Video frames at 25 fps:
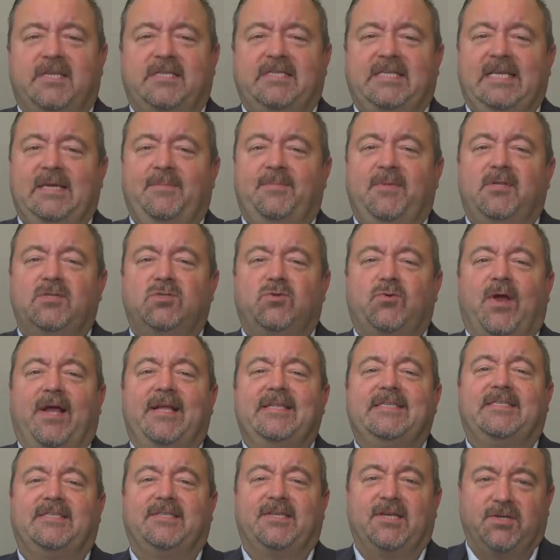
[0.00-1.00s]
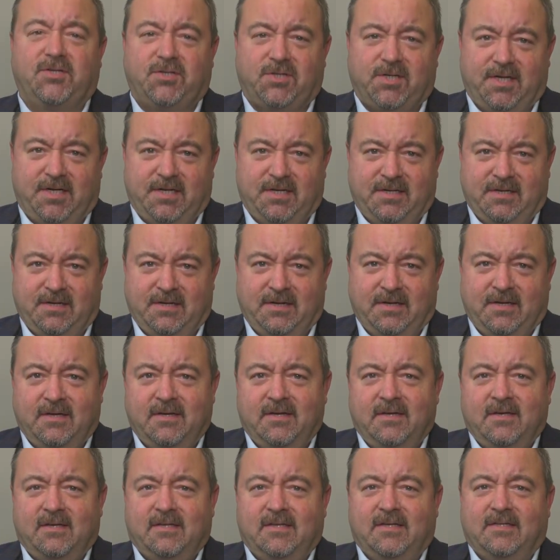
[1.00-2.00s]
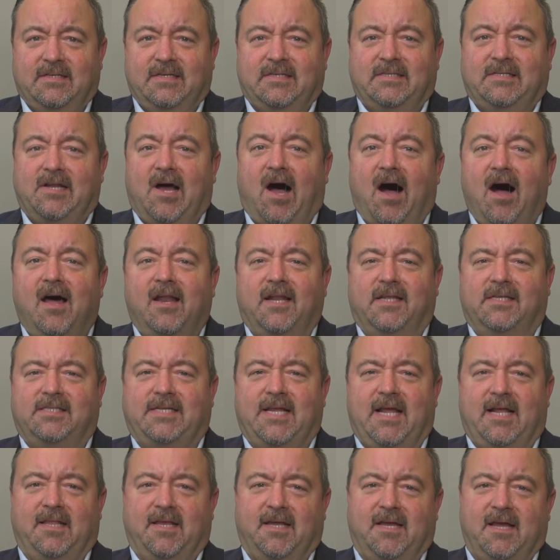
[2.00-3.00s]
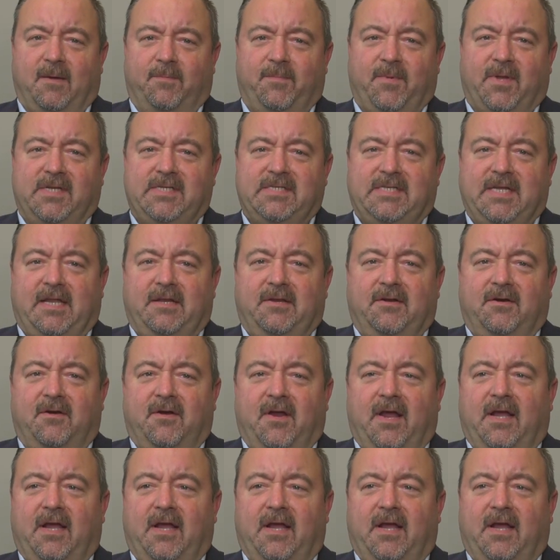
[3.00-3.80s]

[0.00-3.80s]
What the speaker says: a team in transition. This is not a Stanley Cup contender.